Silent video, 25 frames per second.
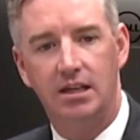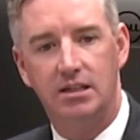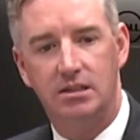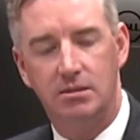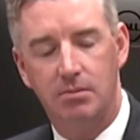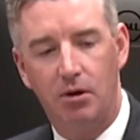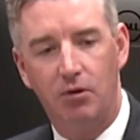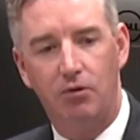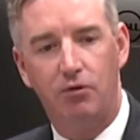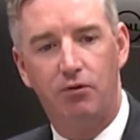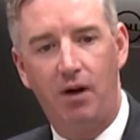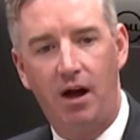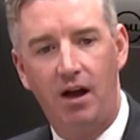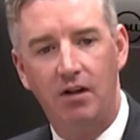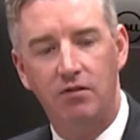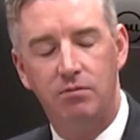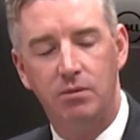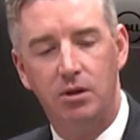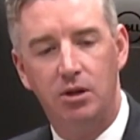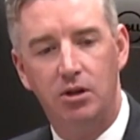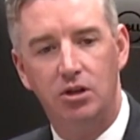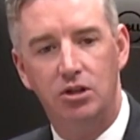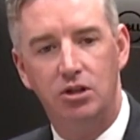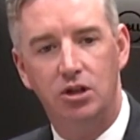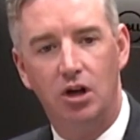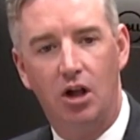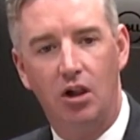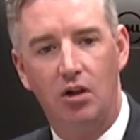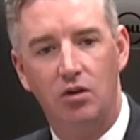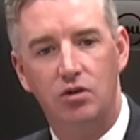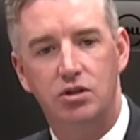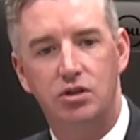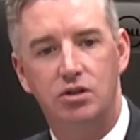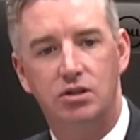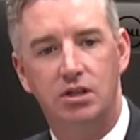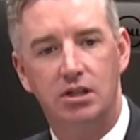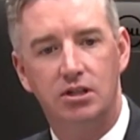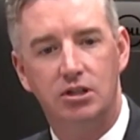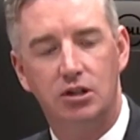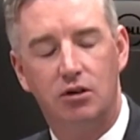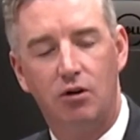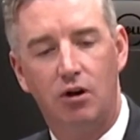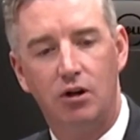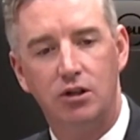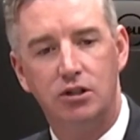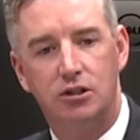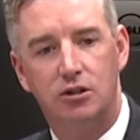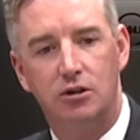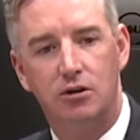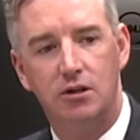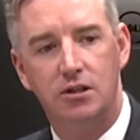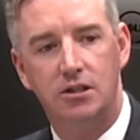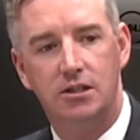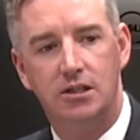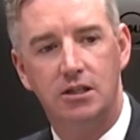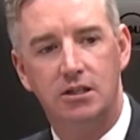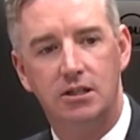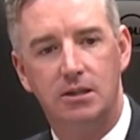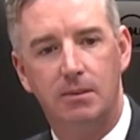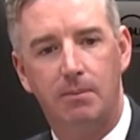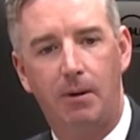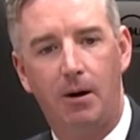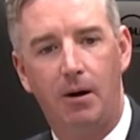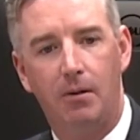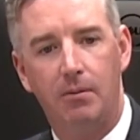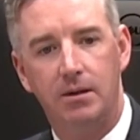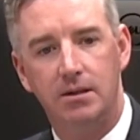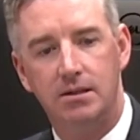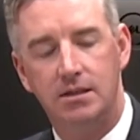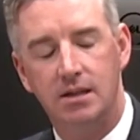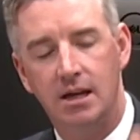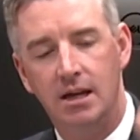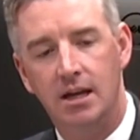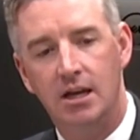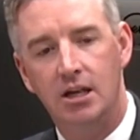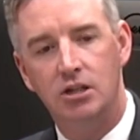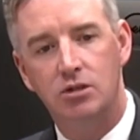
It's about $5 million. You say it's across 36 departments.